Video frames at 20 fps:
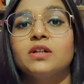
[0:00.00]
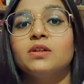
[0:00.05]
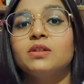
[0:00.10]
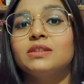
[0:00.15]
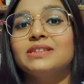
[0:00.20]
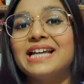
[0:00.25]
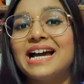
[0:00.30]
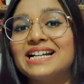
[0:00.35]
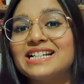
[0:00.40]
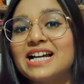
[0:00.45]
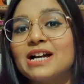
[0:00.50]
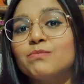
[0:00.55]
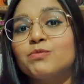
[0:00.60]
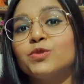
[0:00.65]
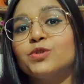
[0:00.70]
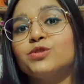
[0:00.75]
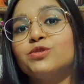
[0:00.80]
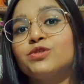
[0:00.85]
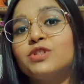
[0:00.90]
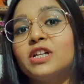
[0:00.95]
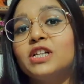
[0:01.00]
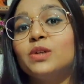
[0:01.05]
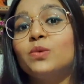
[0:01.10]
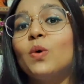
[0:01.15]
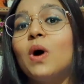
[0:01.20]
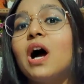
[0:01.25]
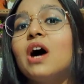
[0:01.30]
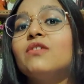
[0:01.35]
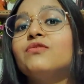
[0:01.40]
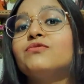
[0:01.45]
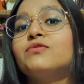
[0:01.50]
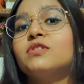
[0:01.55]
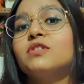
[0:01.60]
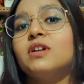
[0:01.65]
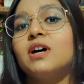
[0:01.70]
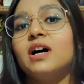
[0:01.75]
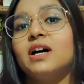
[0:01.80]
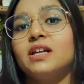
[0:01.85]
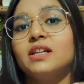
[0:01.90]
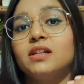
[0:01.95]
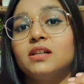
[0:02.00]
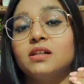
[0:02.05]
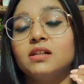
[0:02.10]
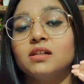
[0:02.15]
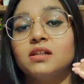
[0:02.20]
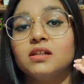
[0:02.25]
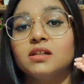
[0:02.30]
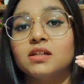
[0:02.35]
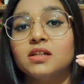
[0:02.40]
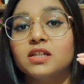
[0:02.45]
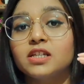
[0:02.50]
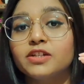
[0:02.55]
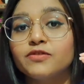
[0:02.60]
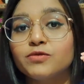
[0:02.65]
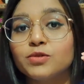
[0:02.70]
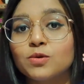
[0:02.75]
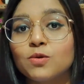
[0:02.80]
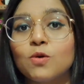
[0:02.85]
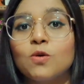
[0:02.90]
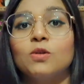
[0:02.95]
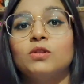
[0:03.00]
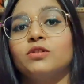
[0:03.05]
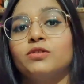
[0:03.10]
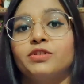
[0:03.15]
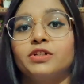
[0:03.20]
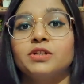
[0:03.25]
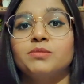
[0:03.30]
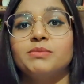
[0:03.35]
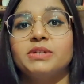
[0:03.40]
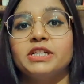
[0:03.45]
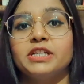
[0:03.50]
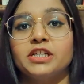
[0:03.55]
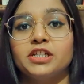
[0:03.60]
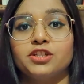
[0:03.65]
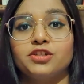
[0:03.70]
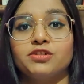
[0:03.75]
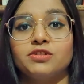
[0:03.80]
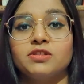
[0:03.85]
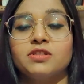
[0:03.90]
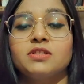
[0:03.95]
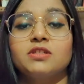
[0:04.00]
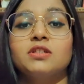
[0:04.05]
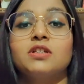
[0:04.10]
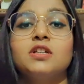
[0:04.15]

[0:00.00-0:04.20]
That I'm going to tell you after I'll give you all the recommendations.